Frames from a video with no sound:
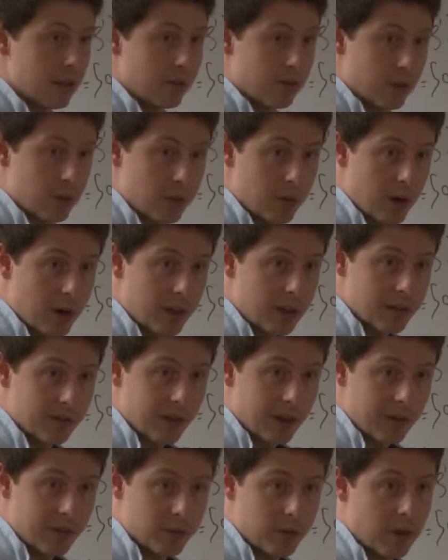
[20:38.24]
4 queries,
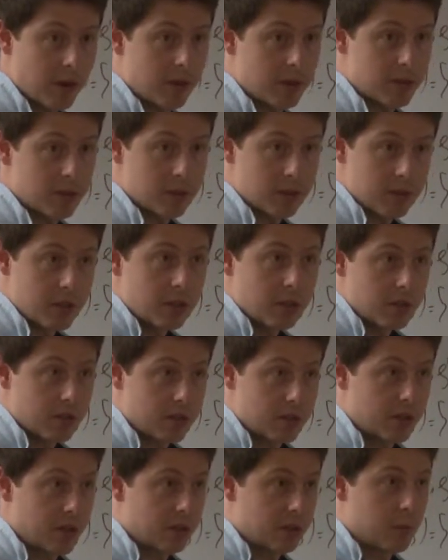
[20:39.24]
5 queries. You still
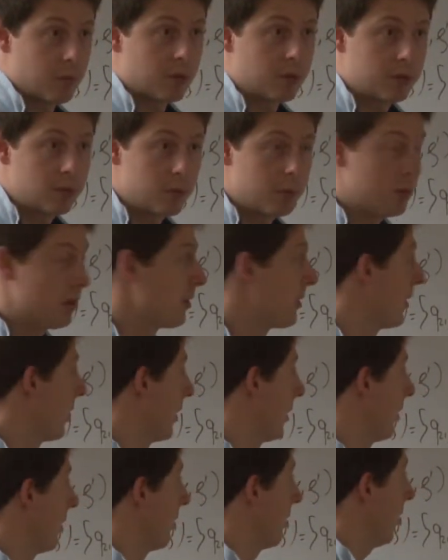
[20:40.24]
construct more tuples, and